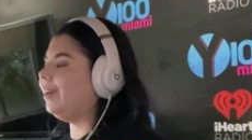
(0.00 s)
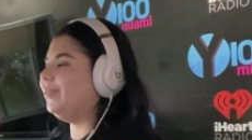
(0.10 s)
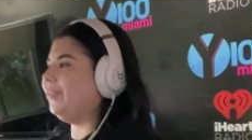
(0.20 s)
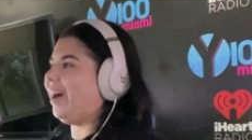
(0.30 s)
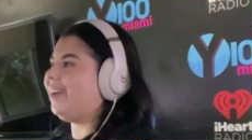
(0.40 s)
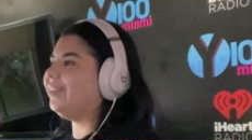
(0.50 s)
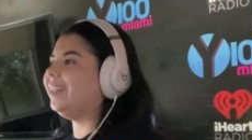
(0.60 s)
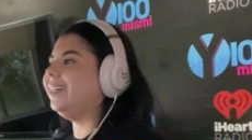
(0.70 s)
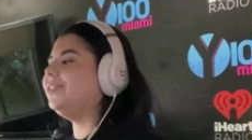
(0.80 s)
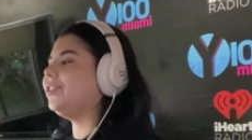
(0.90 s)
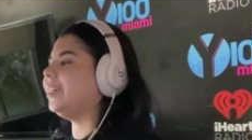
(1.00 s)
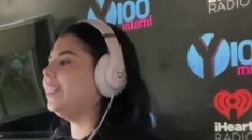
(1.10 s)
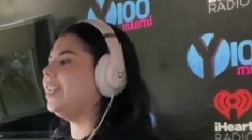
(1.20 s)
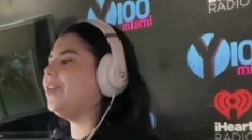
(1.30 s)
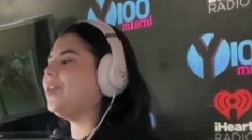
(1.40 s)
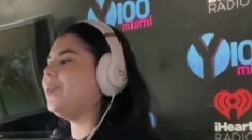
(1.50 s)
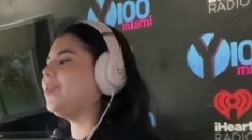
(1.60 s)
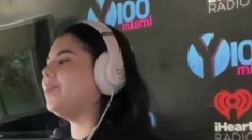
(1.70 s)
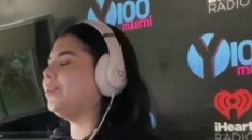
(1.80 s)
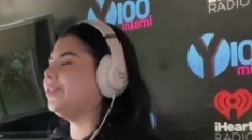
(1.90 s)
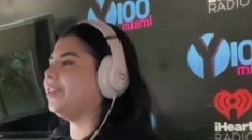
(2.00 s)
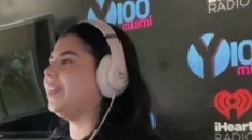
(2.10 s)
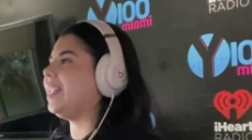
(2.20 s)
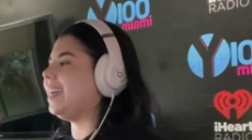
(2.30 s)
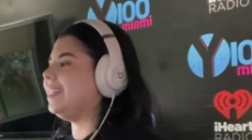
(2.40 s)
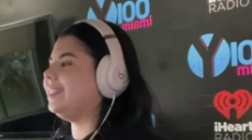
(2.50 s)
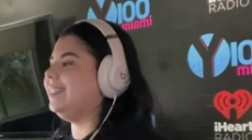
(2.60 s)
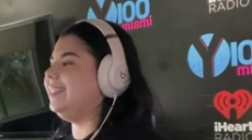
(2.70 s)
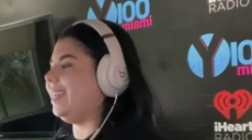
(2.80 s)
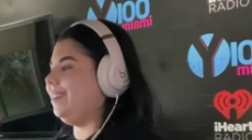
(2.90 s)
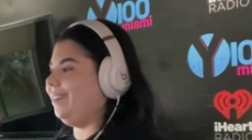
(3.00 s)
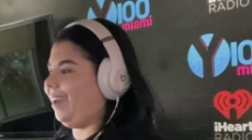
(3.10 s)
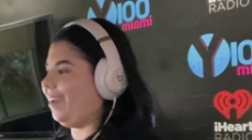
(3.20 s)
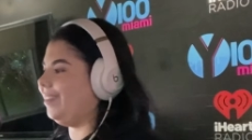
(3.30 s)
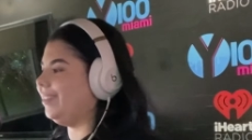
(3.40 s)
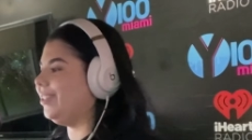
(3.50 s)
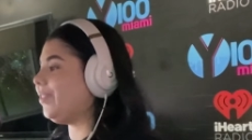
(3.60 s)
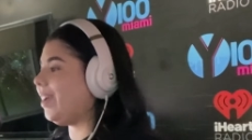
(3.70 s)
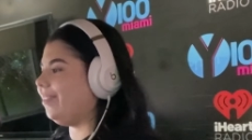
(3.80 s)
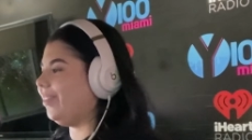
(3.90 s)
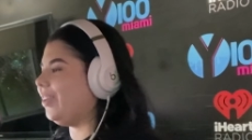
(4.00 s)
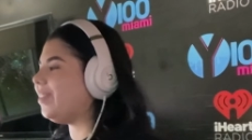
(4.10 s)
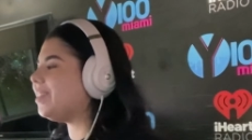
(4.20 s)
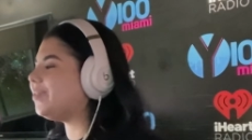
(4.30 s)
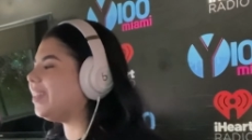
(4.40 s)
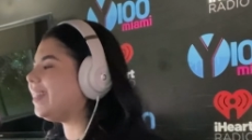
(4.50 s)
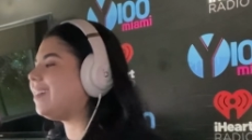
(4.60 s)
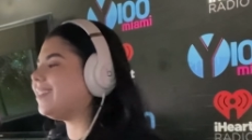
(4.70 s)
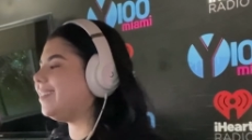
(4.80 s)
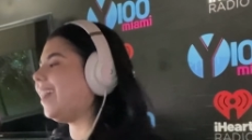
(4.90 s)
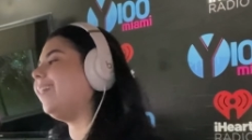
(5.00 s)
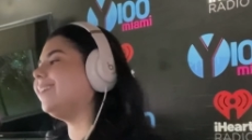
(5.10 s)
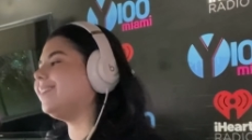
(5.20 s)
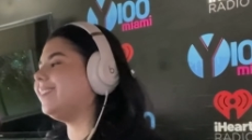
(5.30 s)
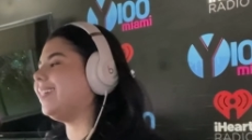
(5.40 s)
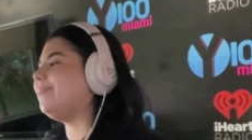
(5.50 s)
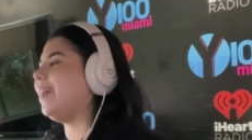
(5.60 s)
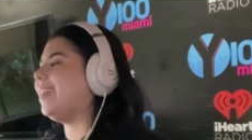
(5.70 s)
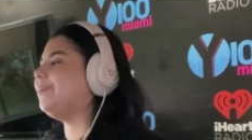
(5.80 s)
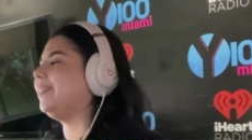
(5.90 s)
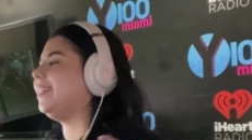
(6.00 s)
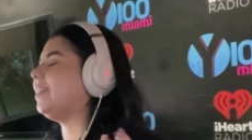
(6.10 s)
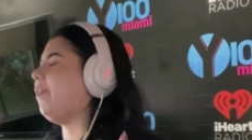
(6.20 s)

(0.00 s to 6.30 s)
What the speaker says: Y100, you know, you and your boo deserve a nice date night. Do it when you win this $1,000 and pay your bills.